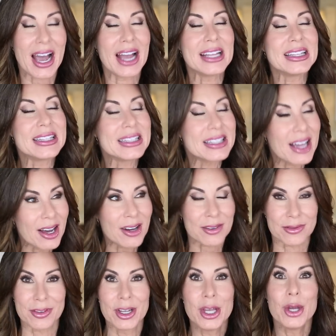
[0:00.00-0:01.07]
I
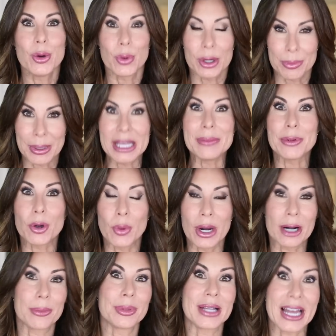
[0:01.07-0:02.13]
love when people
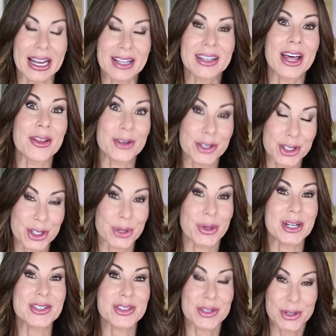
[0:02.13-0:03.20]
wear black leather
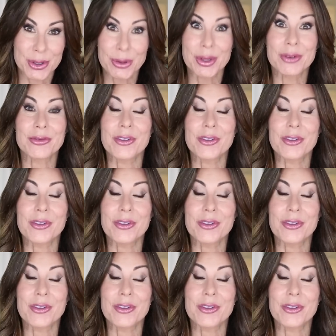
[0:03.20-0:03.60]
shorts through the